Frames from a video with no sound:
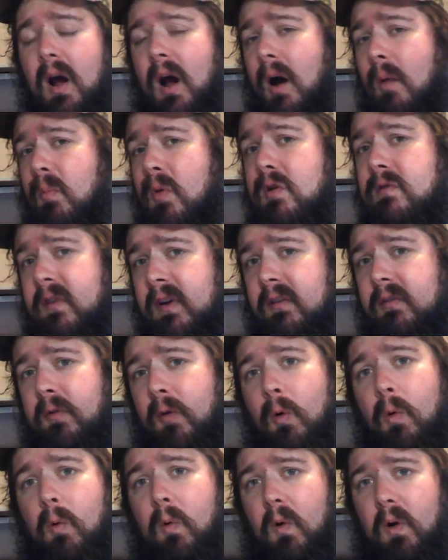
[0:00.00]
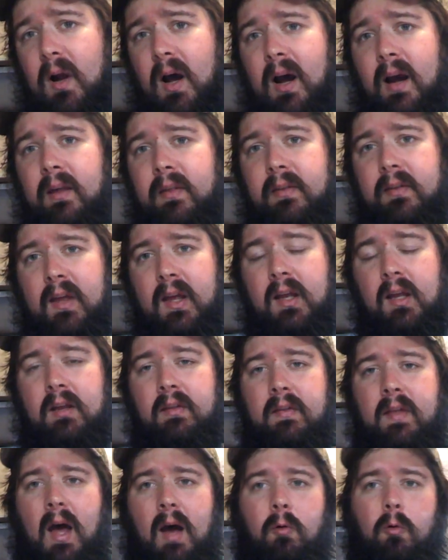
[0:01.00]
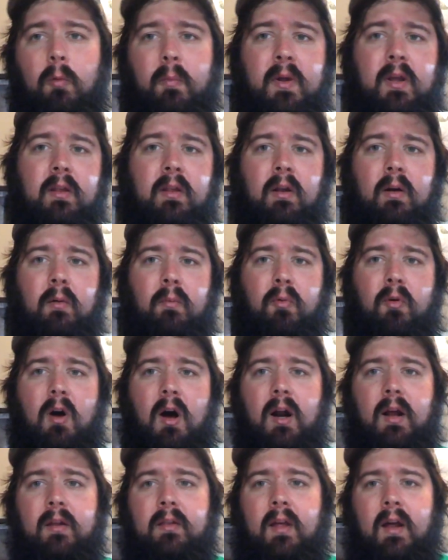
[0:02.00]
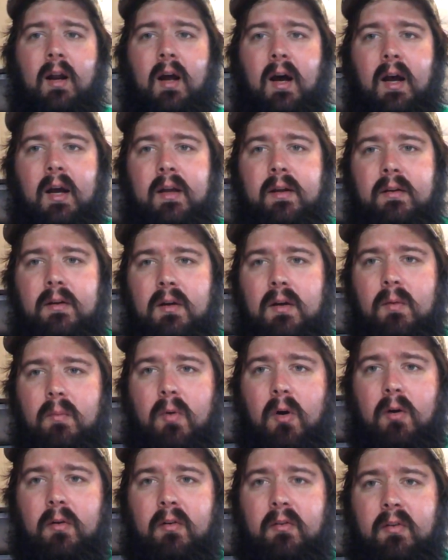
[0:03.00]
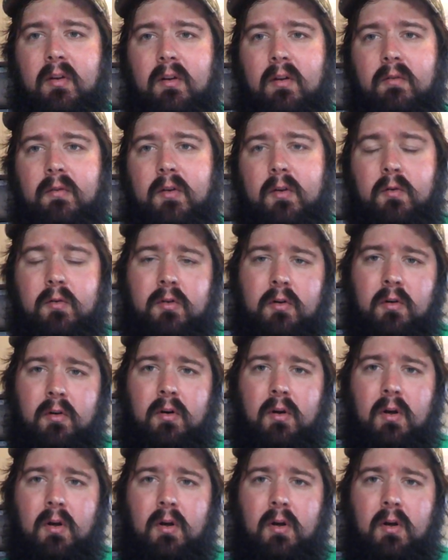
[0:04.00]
moving forward, I think that will be the product that I purchase in the future